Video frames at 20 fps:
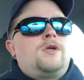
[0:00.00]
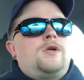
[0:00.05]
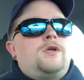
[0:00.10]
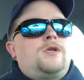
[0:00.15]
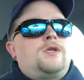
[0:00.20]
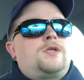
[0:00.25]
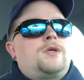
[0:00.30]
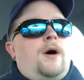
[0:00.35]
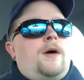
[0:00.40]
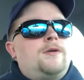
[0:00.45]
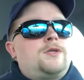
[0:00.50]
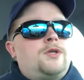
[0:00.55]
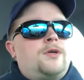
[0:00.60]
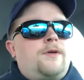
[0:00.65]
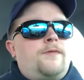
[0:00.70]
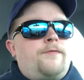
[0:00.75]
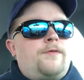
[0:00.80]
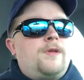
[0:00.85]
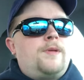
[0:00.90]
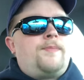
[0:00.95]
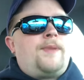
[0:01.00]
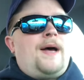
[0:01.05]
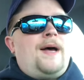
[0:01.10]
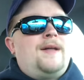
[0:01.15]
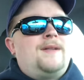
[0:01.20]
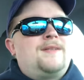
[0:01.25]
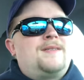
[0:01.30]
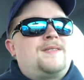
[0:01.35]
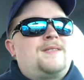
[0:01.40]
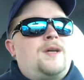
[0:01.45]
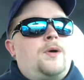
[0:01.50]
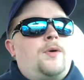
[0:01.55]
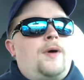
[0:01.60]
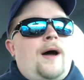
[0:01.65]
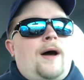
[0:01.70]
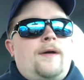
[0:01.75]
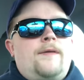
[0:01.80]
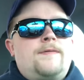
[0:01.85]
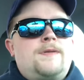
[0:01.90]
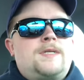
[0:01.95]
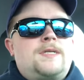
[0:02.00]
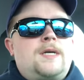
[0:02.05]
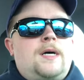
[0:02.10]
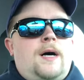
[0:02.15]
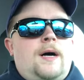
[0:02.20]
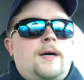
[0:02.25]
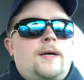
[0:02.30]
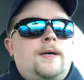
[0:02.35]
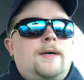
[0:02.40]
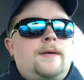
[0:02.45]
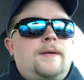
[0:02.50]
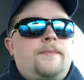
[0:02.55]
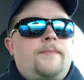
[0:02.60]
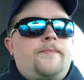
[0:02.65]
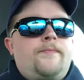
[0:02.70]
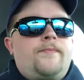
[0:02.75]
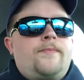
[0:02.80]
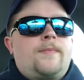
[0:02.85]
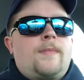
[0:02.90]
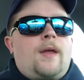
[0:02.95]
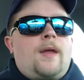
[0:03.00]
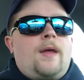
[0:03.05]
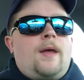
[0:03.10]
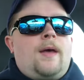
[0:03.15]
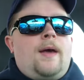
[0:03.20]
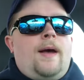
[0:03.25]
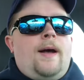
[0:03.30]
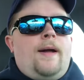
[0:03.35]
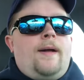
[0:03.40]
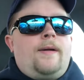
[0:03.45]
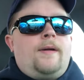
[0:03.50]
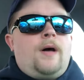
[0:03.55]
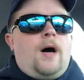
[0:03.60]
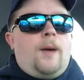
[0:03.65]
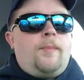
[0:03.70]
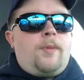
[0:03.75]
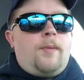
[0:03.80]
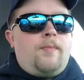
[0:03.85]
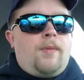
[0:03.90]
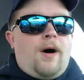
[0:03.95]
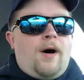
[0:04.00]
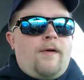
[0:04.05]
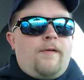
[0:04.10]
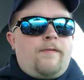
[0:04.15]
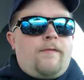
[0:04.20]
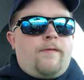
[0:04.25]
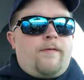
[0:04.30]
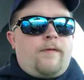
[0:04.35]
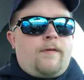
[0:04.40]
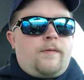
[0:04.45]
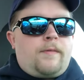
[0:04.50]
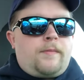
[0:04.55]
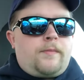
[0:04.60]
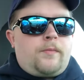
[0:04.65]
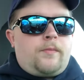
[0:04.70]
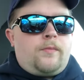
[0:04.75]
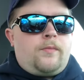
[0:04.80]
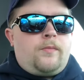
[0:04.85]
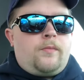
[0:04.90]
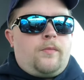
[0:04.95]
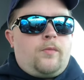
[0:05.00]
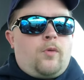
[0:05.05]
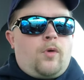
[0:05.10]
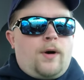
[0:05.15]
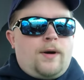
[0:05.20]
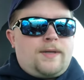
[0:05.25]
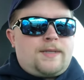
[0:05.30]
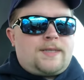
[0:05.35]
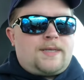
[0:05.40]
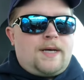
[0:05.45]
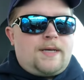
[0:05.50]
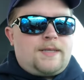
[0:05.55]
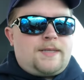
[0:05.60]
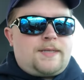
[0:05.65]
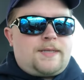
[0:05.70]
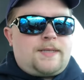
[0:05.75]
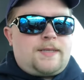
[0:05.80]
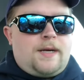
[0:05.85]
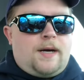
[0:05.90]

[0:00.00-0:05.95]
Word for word: So I was looking for the pens, they were out of stock. And up above where it says